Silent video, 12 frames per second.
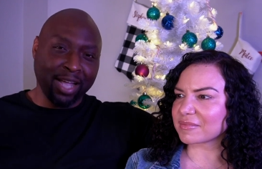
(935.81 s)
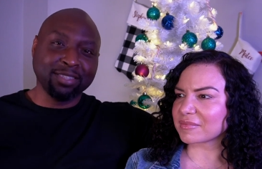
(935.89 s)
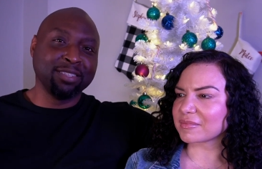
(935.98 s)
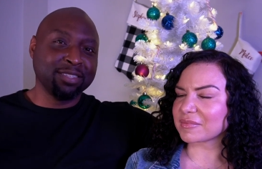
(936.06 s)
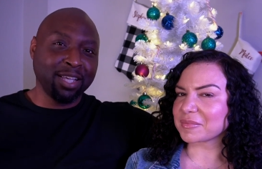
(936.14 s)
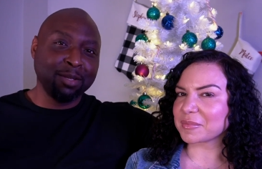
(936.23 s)

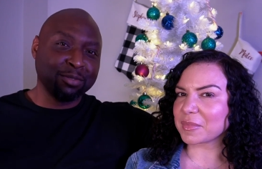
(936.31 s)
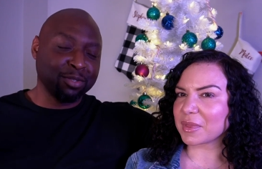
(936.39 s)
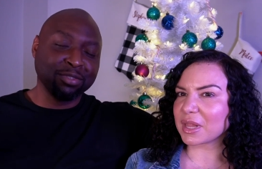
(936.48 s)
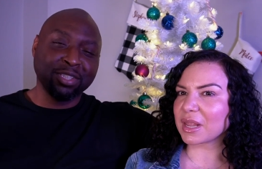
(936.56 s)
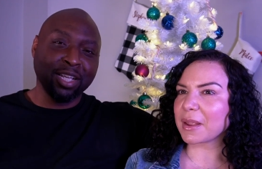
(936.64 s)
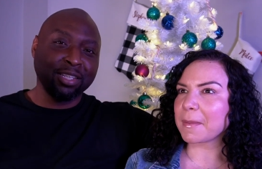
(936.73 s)
Speaker 1: has the same
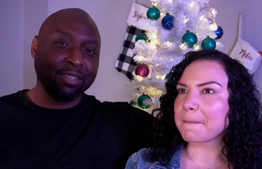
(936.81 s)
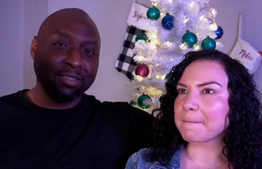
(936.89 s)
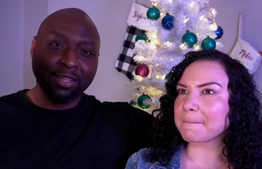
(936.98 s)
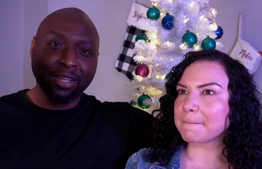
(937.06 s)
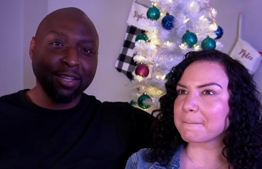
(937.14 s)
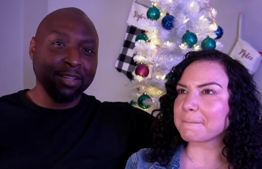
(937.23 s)
drill set
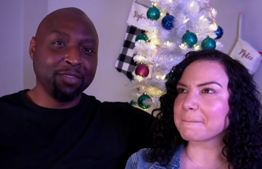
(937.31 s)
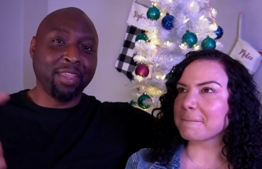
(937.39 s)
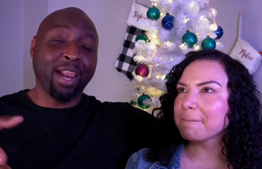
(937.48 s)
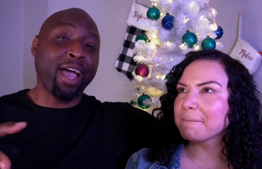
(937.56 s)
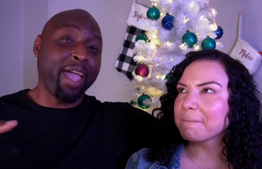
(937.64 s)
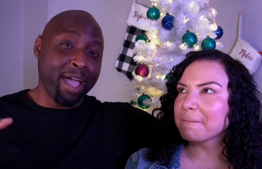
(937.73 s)

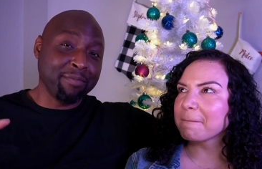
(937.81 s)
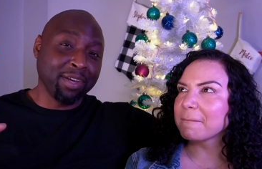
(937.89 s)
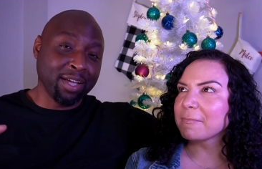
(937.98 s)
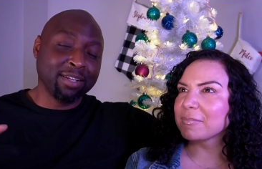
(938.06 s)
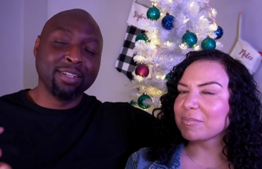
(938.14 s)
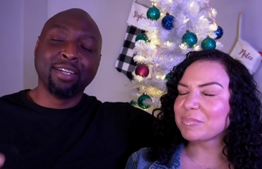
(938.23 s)
that I have
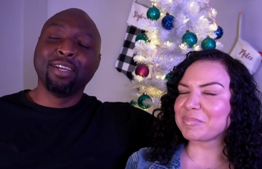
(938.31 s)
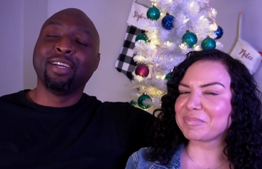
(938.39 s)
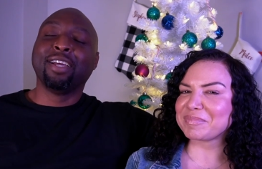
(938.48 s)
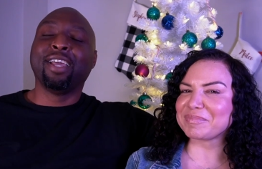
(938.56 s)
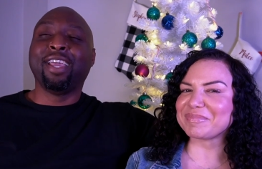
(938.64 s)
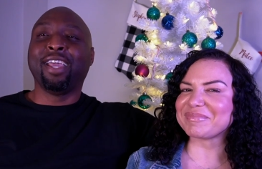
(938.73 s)
now,
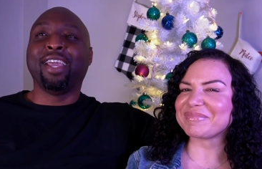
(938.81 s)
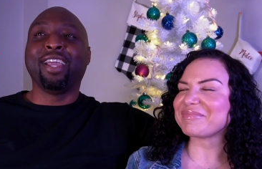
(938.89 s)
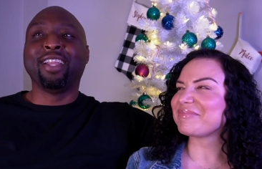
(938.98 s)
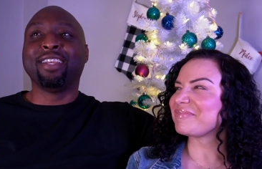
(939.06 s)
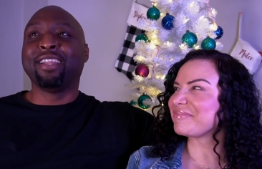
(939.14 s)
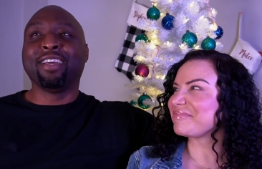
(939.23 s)

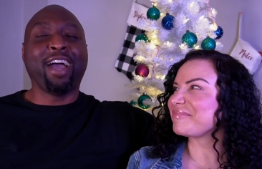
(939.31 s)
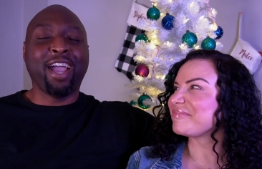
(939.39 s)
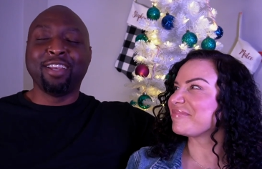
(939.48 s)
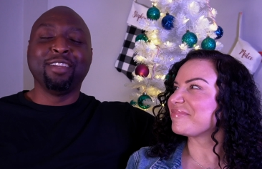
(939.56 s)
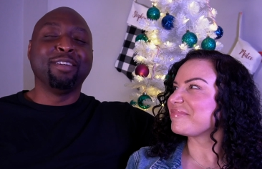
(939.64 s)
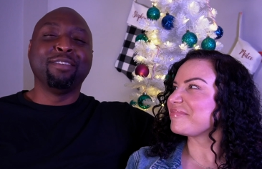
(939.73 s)
and
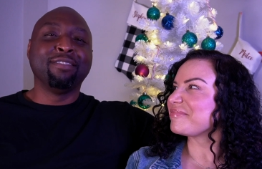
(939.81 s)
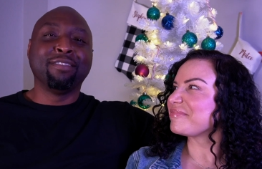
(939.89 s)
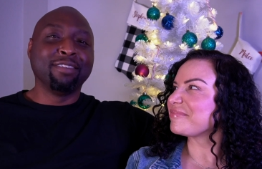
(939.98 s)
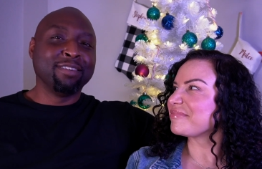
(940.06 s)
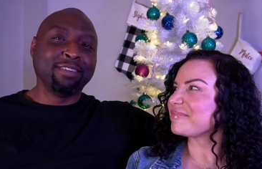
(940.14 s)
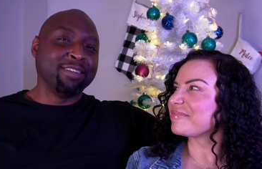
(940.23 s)
I
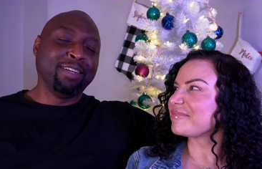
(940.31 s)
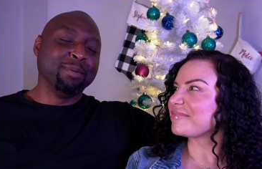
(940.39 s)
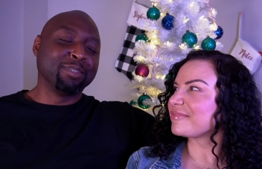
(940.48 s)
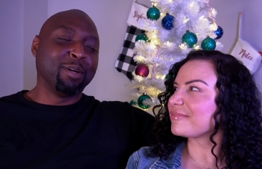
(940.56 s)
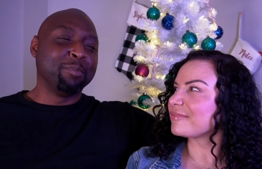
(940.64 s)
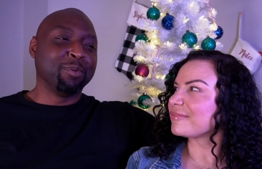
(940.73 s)
knew it
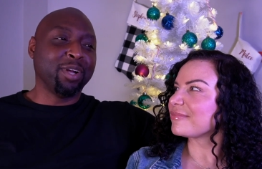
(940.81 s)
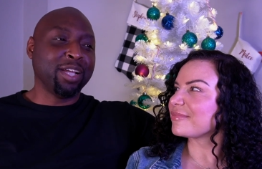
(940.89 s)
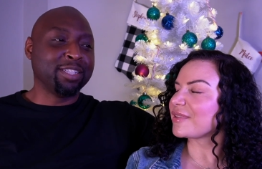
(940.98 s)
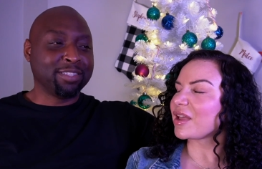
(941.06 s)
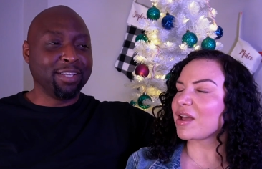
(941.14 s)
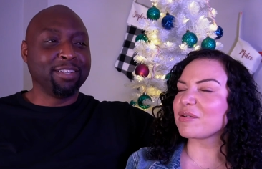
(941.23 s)
was going to be
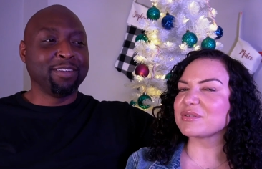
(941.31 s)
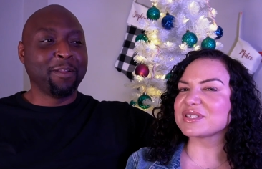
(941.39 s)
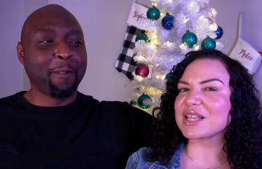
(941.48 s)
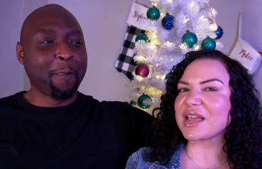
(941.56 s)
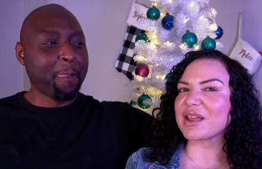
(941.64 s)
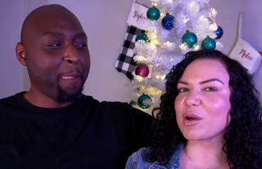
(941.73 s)
right. So
Speaker 2: I
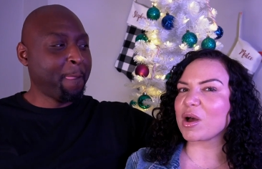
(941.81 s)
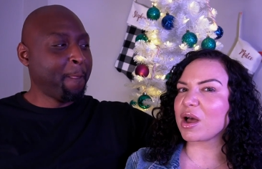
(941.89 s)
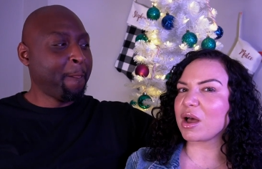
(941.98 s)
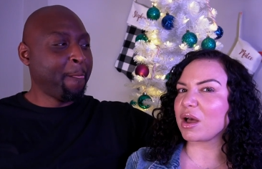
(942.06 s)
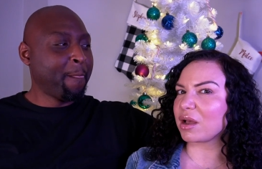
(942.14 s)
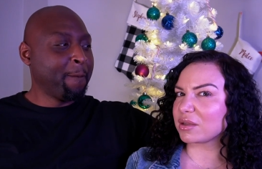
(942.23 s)
was like,
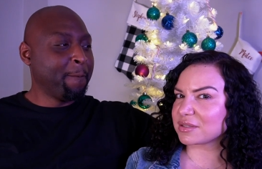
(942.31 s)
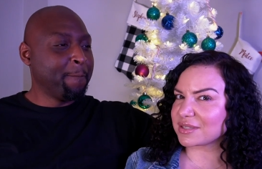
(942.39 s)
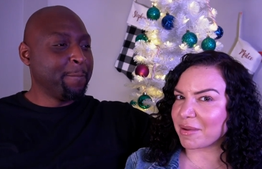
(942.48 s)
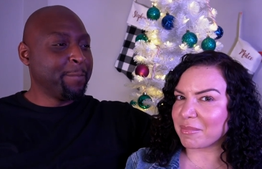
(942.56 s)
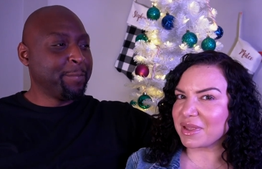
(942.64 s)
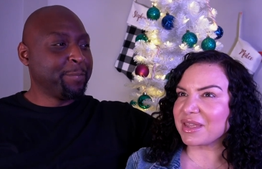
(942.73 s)

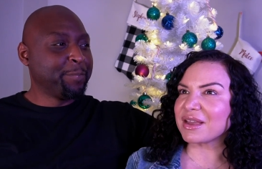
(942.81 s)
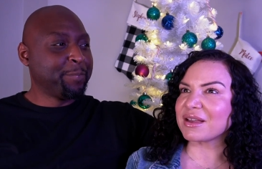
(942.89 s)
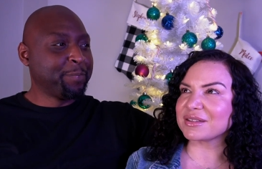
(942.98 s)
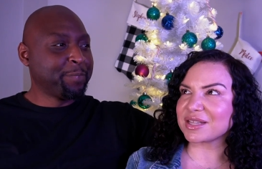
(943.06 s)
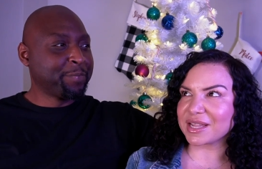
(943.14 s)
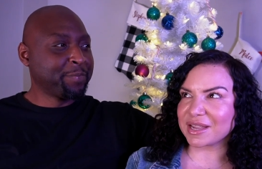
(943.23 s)
send me
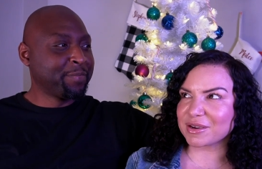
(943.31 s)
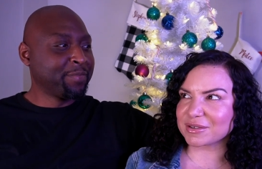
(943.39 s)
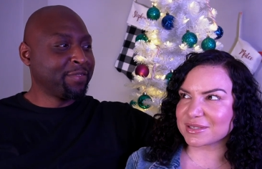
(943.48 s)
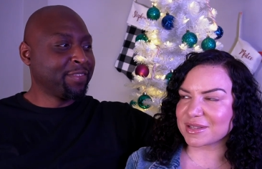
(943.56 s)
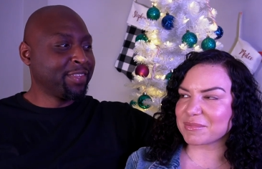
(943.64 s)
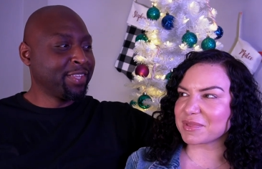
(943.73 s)
a link
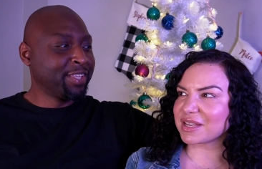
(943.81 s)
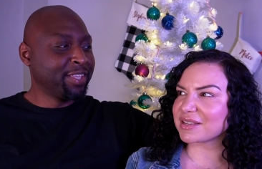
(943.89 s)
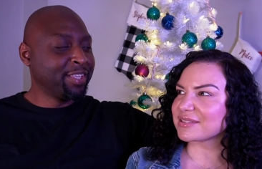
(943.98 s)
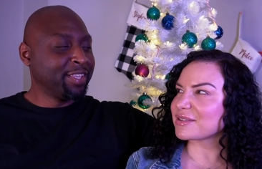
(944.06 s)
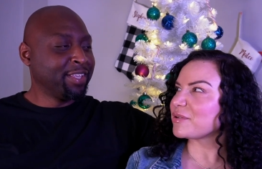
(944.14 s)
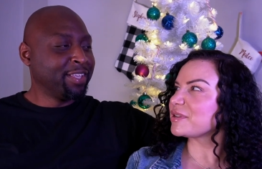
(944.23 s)
or
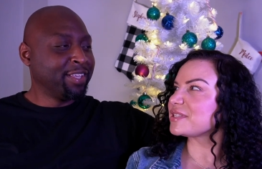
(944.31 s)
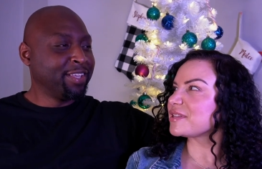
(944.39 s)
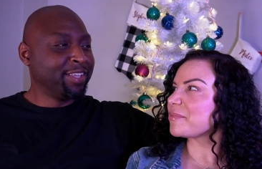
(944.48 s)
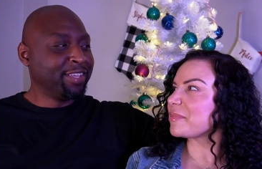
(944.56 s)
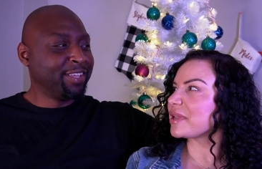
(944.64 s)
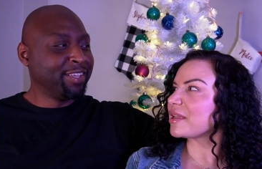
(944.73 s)
something, and so he
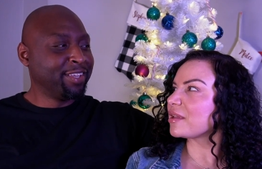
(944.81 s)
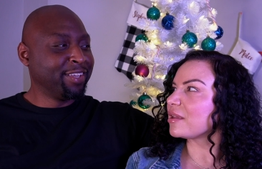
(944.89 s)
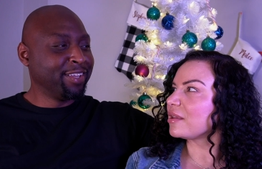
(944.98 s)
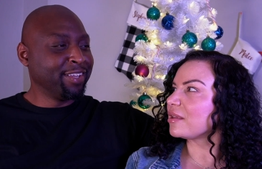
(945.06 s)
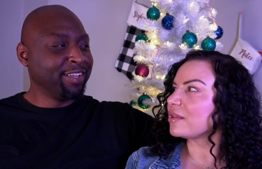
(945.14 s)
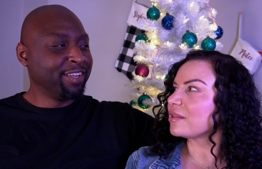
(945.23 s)
sent
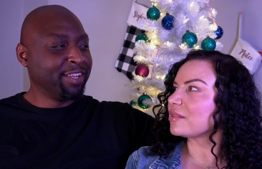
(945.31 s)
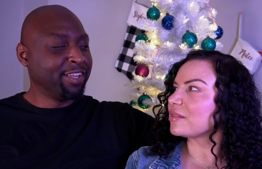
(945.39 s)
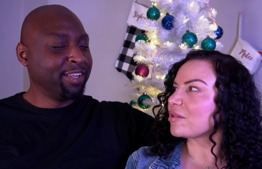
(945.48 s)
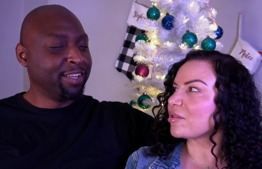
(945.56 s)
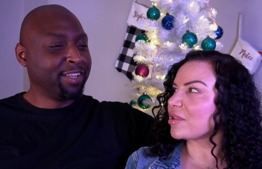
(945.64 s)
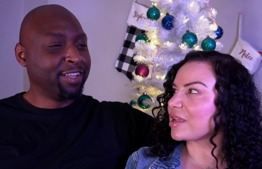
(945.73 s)
me
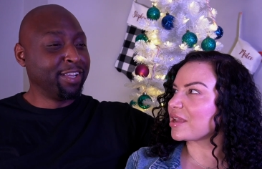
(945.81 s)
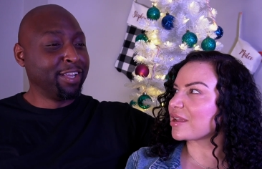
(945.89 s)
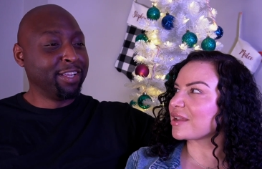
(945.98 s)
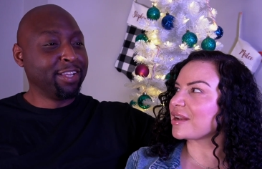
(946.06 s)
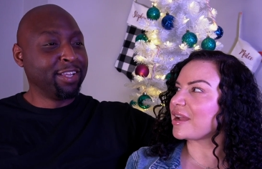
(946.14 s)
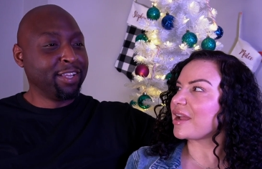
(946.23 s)
the
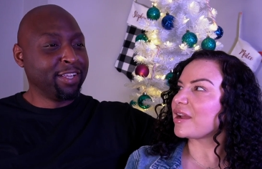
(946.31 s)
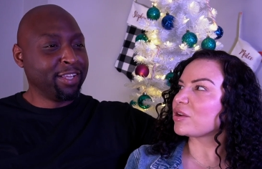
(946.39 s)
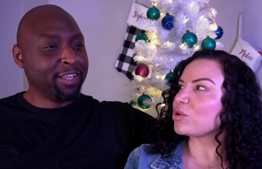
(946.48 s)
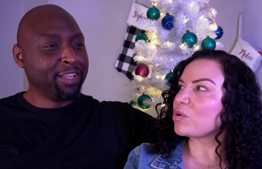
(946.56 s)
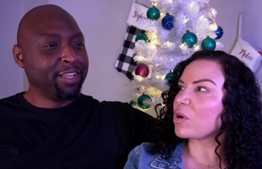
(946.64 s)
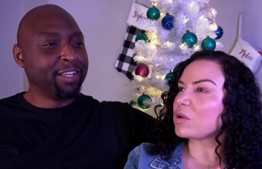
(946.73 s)
link and I
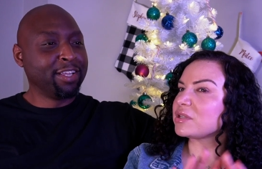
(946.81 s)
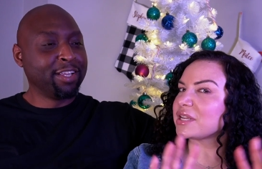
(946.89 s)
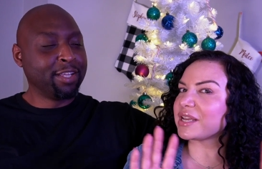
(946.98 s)
had Googled